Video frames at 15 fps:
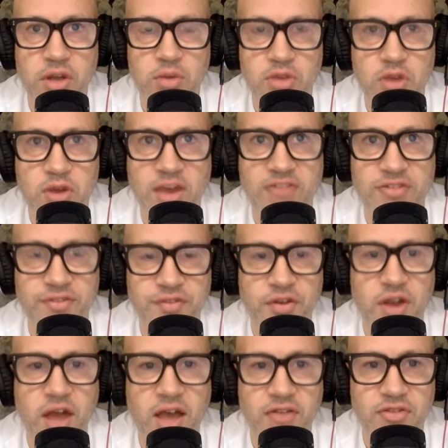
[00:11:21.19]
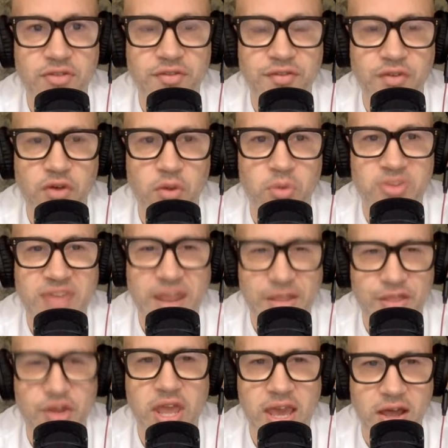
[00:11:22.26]
No, Newcastle four, Arsenal four. Was that a
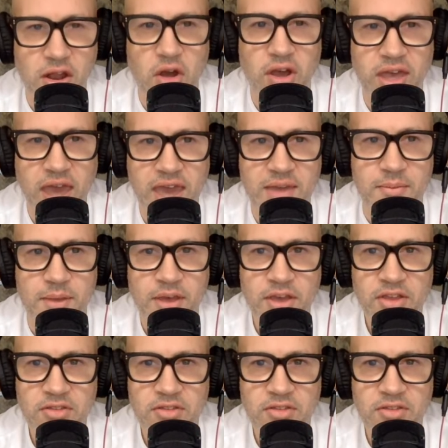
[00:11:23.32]
three o'clock game?